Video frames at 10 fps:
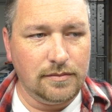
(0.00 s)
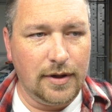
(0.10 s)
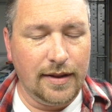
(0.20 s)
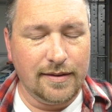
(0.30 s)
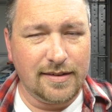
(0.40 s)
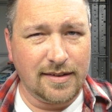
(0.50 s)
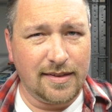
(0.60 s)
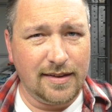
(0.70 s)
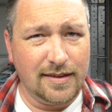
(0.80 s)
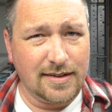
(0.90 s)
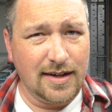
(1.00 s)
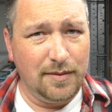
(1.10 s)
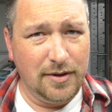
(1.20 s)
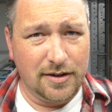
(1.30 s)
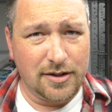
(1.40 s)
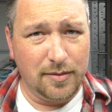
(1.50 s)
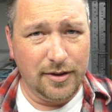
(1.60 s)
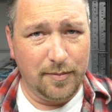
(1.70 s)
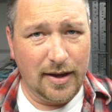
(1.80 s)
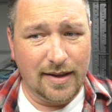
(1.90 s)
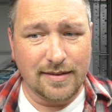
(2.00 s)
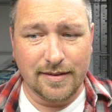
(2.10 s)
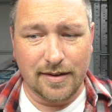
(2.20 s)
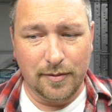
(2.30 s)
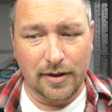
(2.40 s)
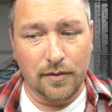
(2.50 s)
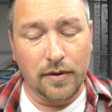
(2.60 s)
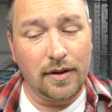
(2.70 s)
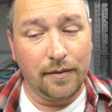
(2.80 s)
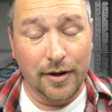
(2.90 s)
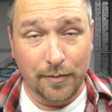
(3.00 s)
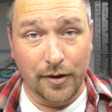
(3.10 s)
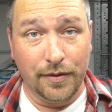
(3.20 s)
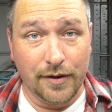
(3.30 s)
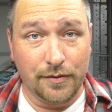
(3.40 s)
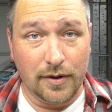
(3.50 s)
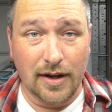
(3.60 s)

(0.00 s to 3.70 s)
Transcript: And this is a thing that's gotten me into trouble in the past, because I'll be like, well, I'm going to build this one.